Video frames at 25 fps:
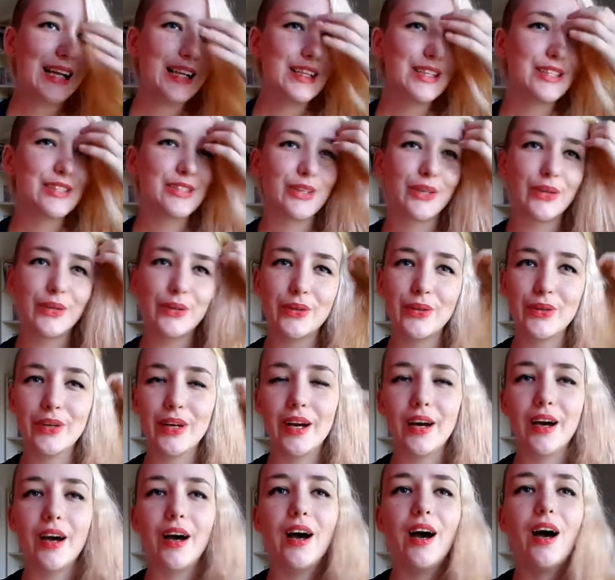So
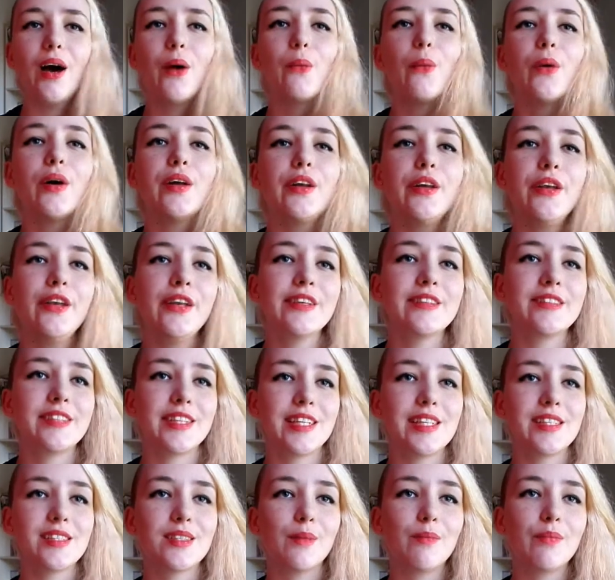I wanted to
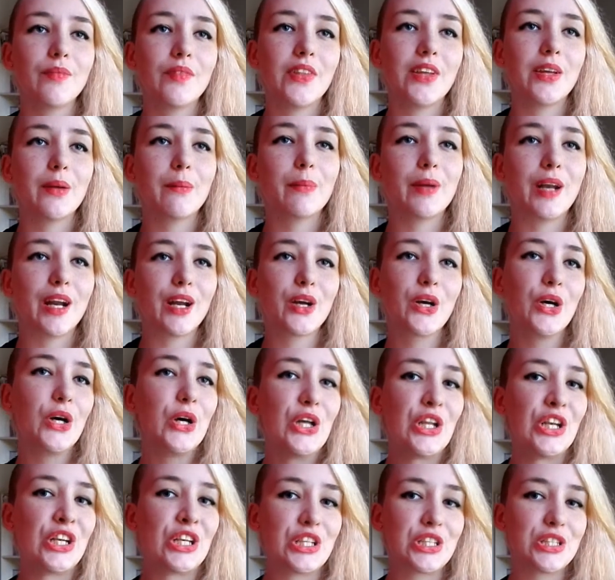say something, but I
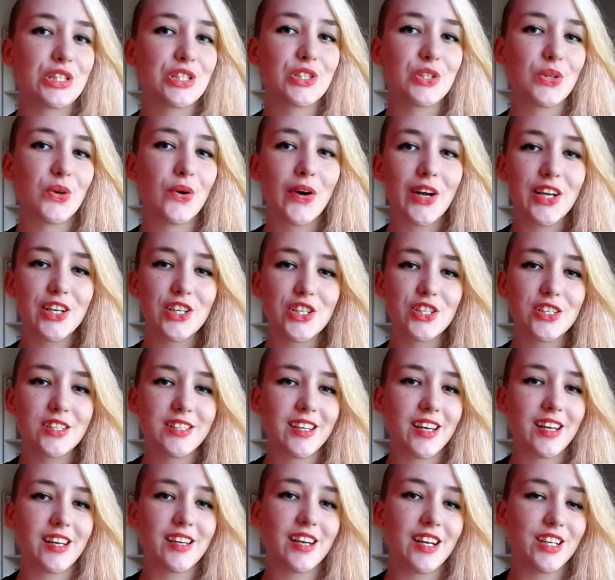couldn't. So I just
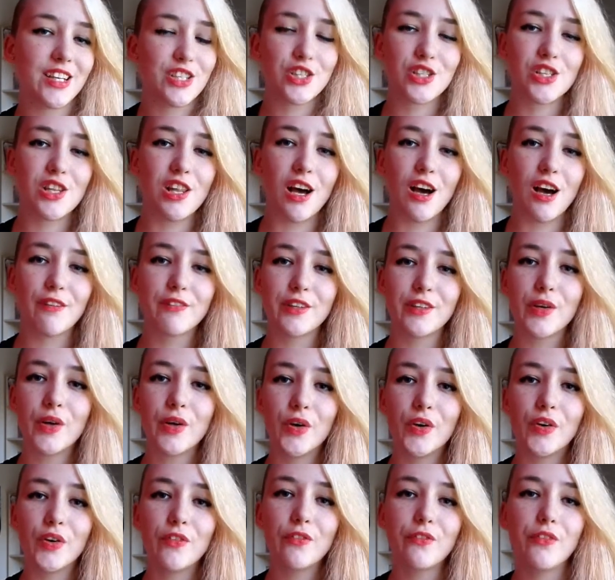like, I just laughed it
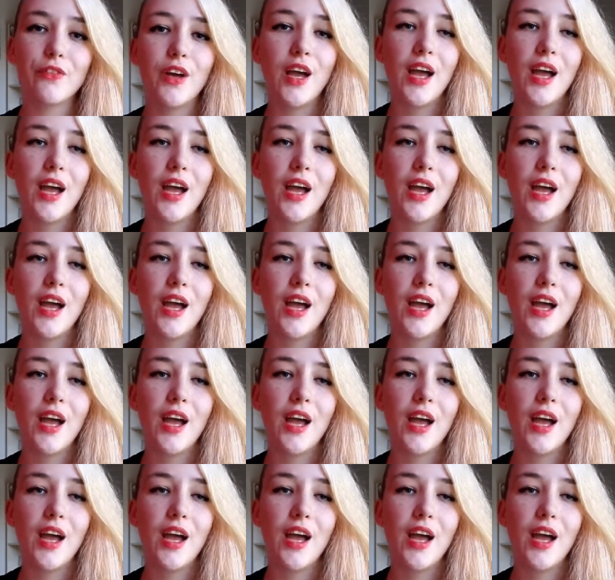off.